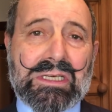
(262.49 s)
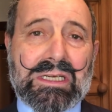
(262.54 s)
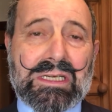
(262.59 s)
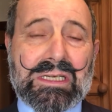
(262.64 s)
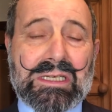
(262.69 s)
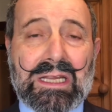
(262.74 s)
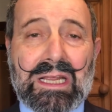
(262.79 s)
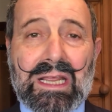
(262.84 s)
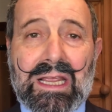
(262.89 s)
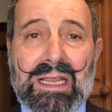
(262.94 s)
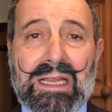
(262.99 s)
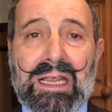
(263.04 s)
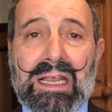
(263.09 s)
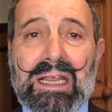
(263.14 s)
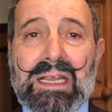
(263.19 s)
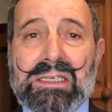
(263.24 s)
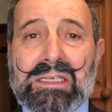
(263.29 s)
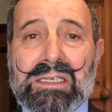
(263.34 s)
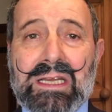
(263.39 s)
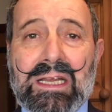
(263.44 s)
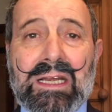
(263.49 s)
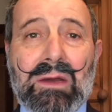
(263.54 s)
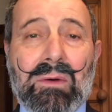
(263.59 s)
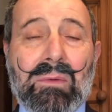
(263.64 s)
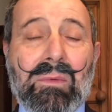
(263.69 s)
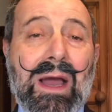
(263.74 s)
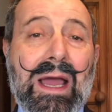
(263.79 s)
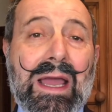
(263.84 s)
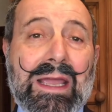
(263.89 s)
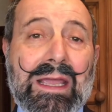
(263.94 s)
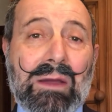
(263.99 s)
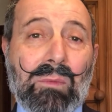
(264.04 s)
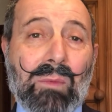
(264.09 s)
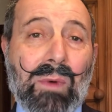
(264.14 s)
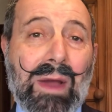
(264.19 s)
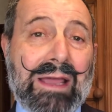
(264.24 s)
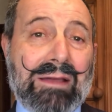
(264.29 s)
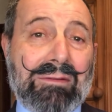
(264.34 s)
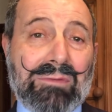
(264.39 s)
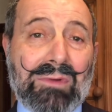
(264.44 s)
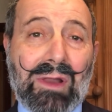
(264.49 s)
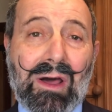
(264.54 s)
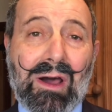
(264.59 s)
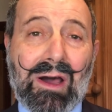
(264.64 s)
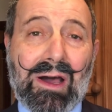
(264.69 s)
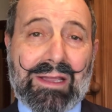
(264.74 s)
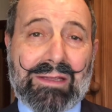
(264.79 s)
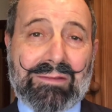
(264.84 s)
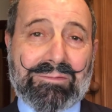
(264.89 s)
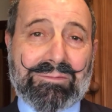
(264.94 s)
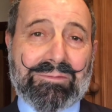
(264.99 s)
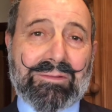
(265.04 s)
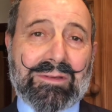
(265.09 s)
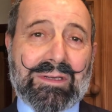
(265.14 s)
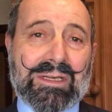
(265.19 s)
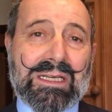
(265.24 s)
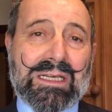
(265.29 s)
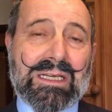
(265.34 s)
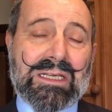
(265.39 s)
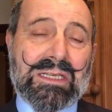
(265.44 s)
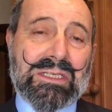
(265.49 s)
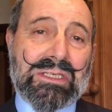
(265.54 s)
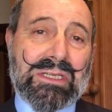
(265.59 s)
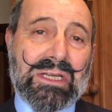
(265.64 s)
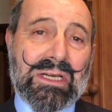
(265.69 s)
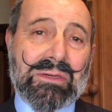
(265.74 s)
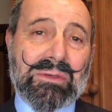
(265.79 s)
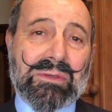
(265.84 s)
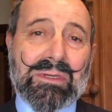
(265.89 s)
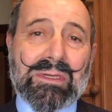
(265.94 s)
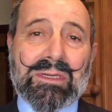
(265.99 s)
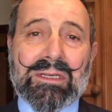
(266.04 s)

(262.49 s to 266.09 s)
it is in a way of life. So